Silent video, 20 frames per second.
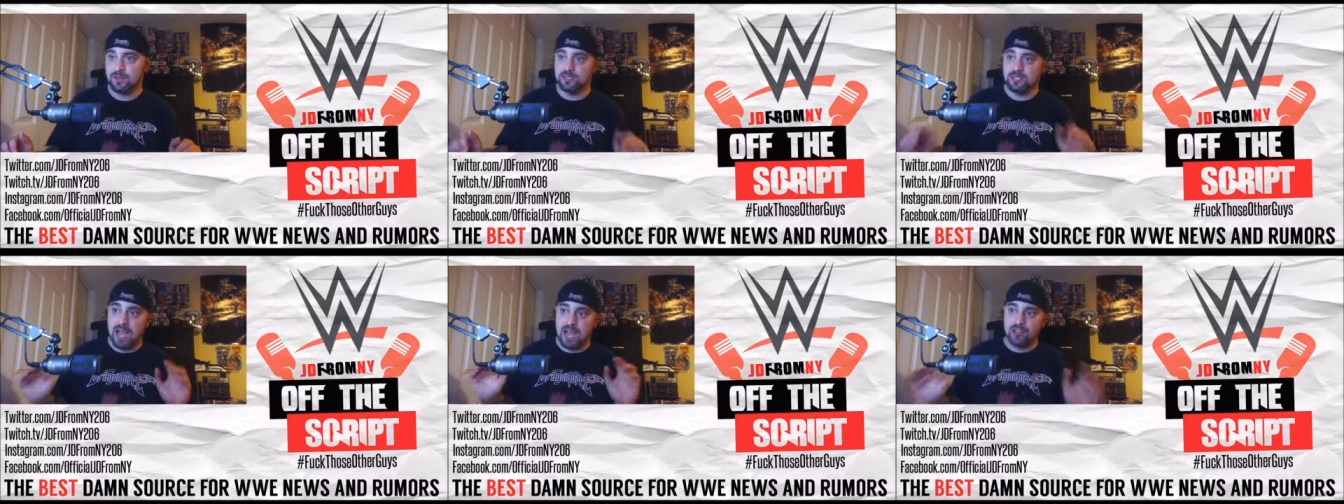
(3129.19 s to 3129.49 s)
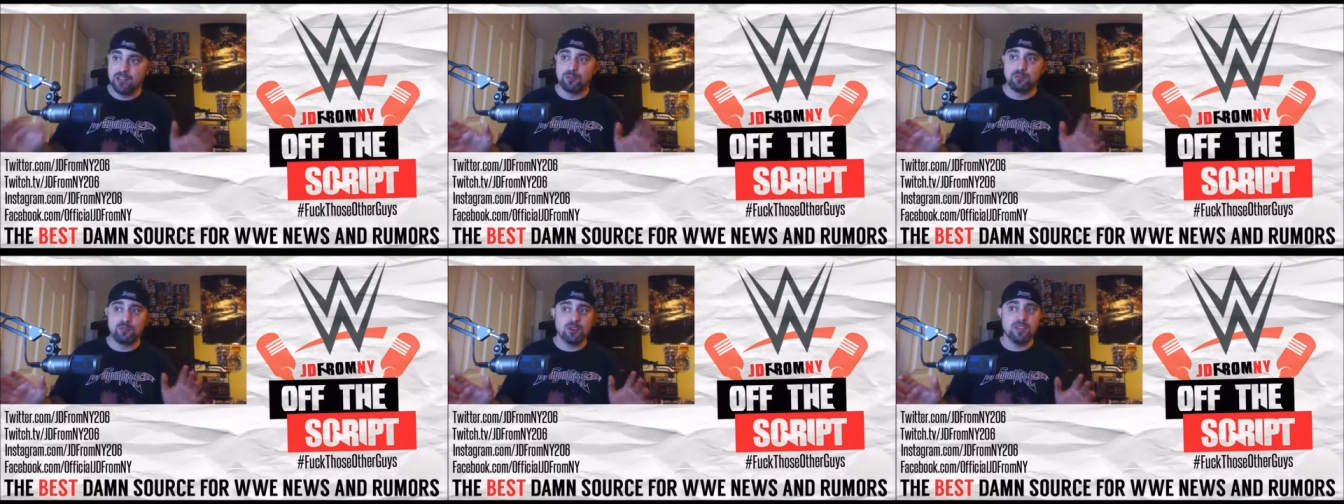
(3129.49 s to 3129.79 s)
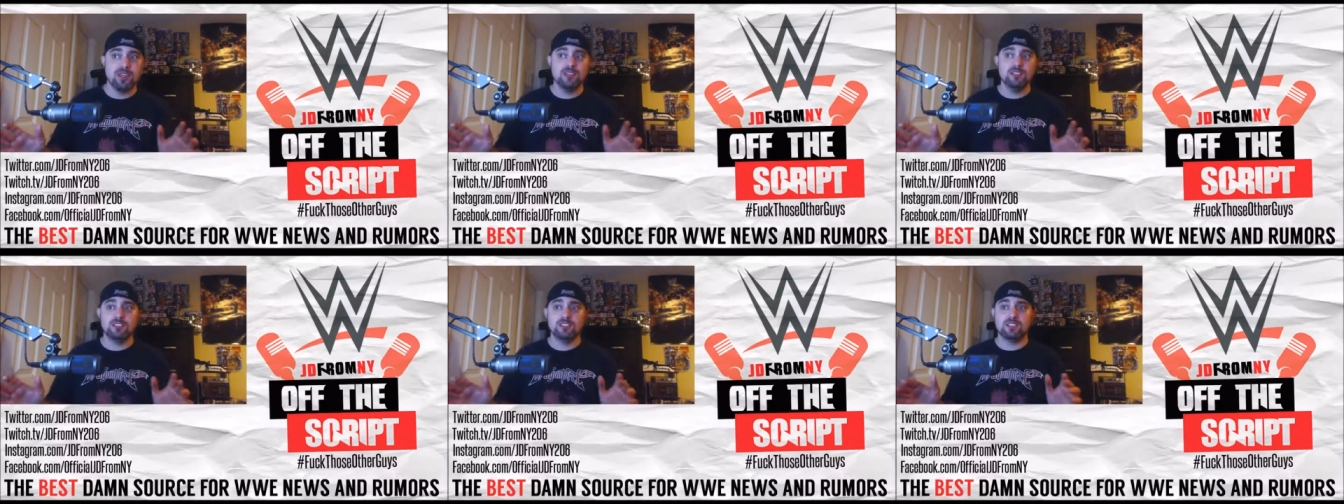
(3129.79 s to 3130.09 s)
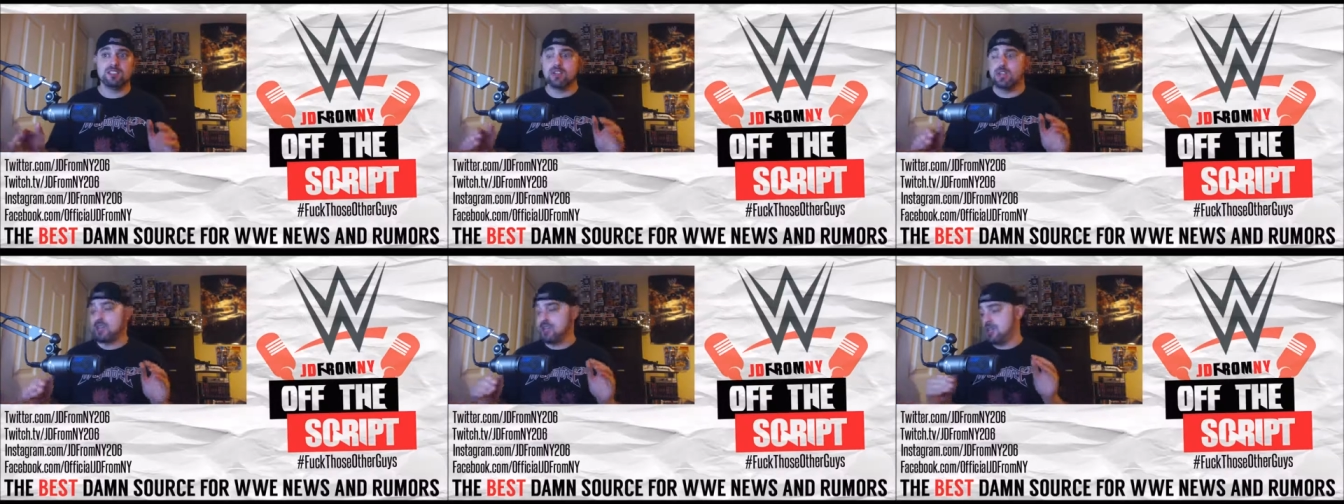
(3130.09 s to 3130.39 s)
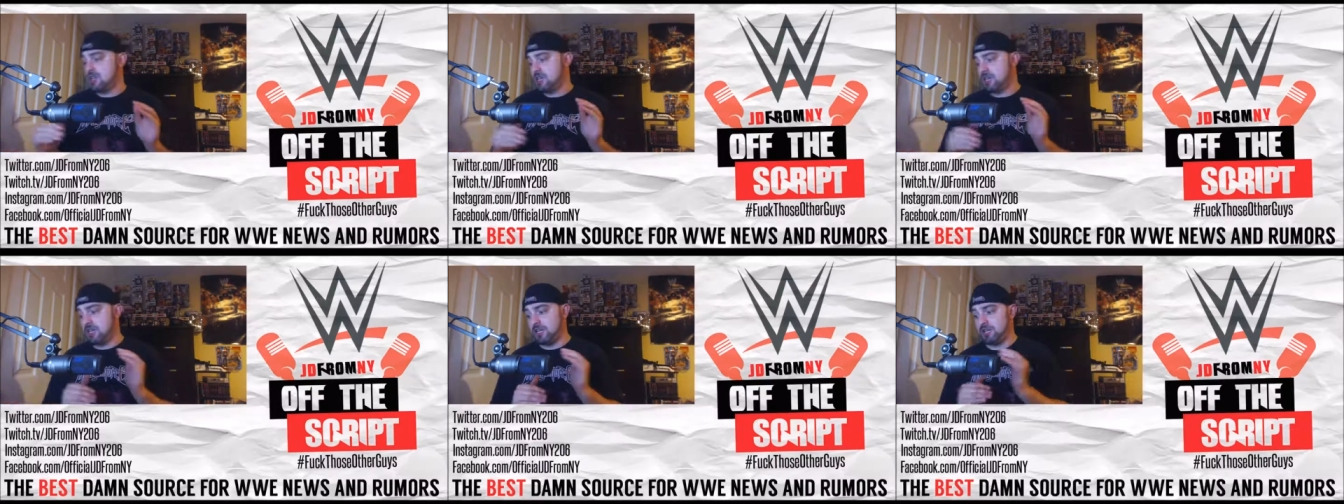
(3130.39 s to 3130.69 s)
But Tyler Breeze,
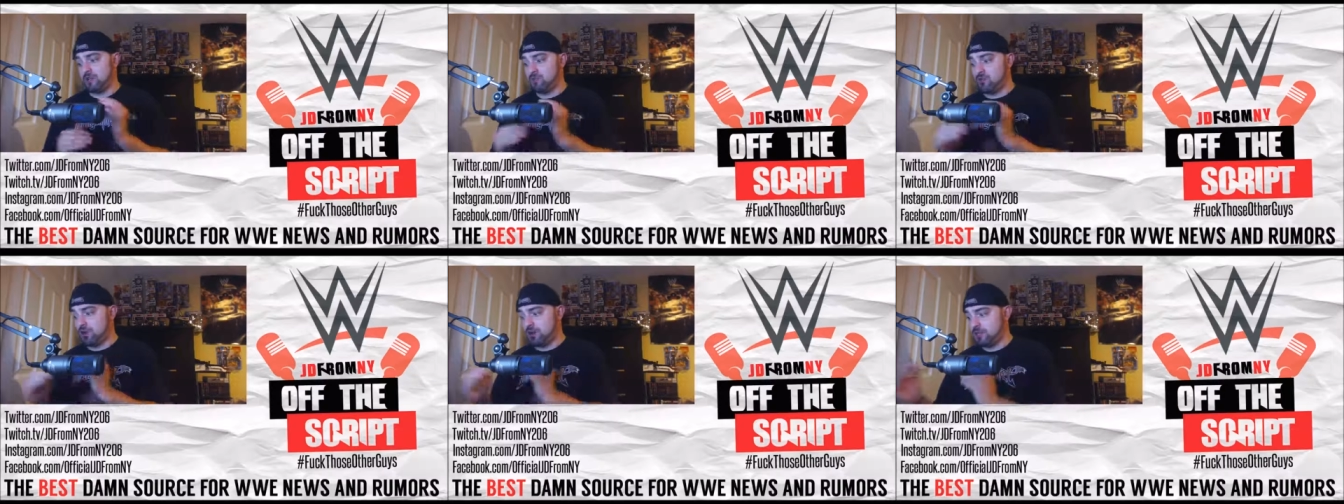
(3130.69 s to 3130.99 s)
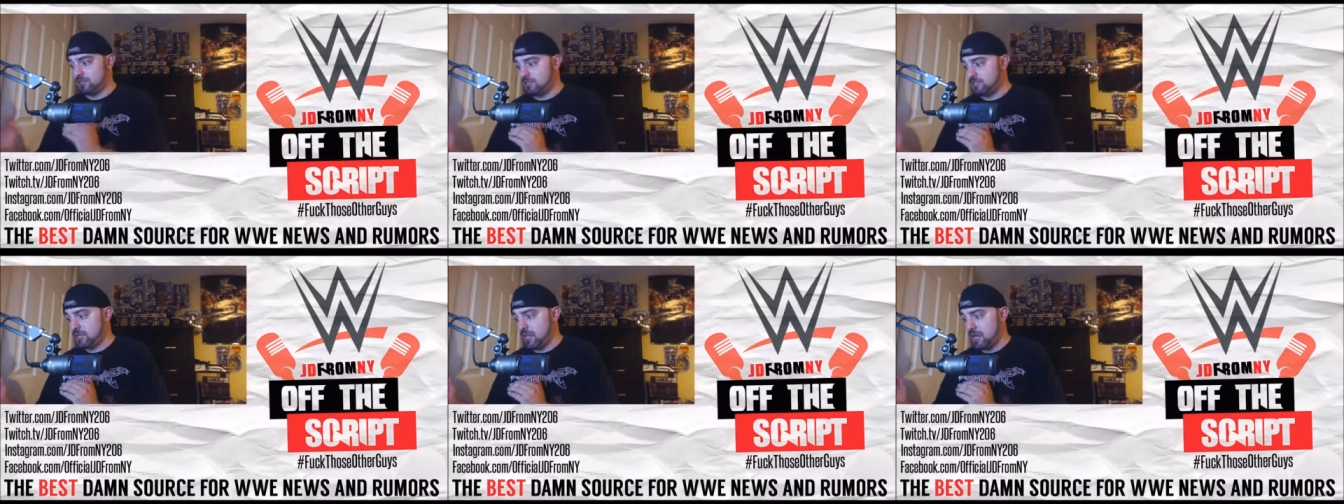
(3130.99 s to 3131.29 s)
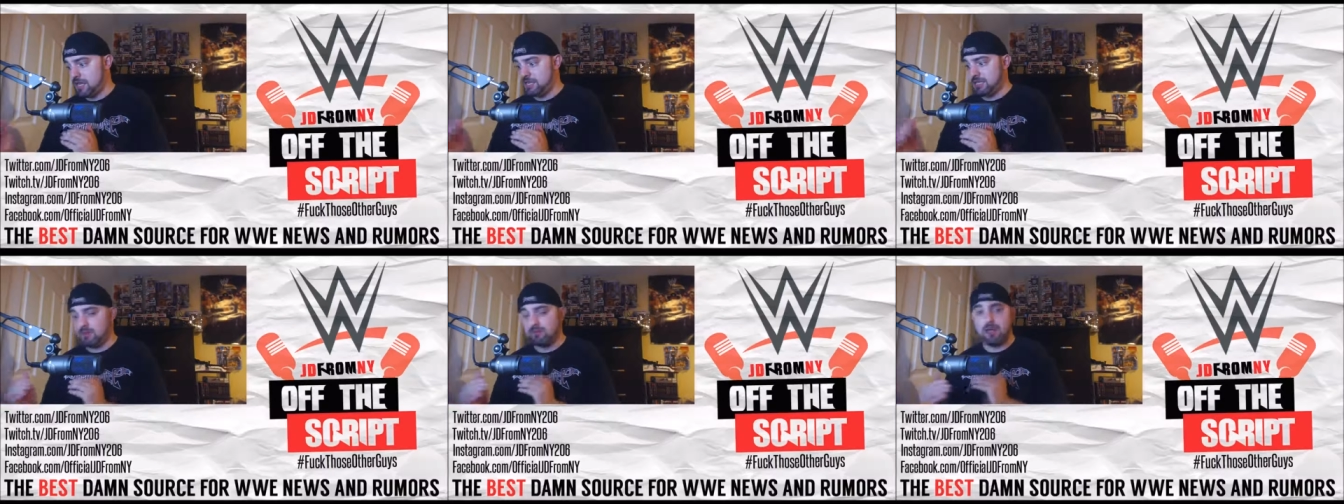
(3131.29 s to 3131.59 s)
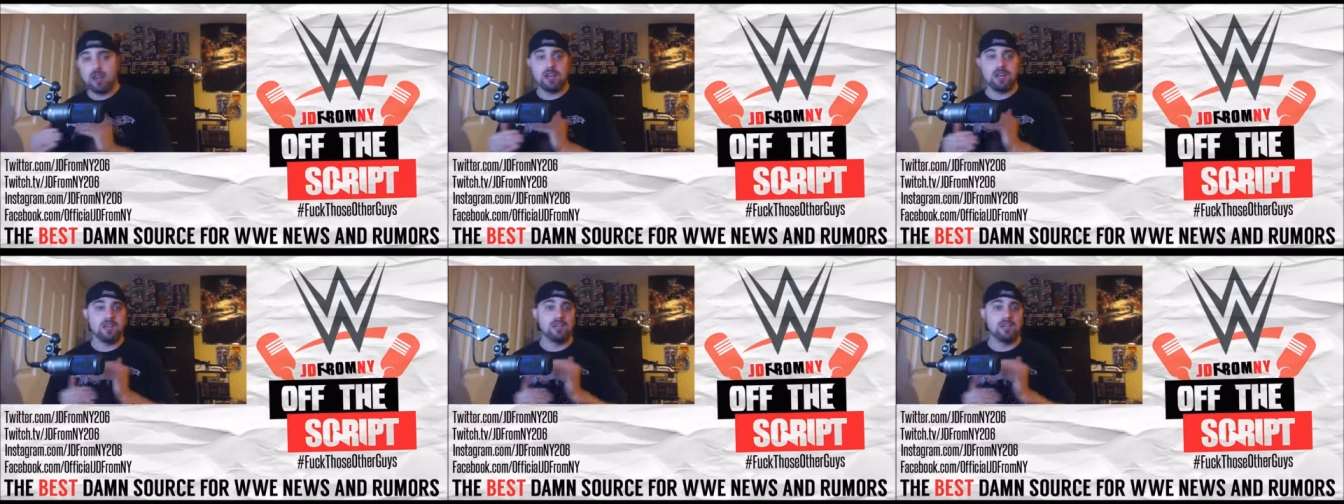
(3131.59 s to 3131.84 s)
he could work as a tag team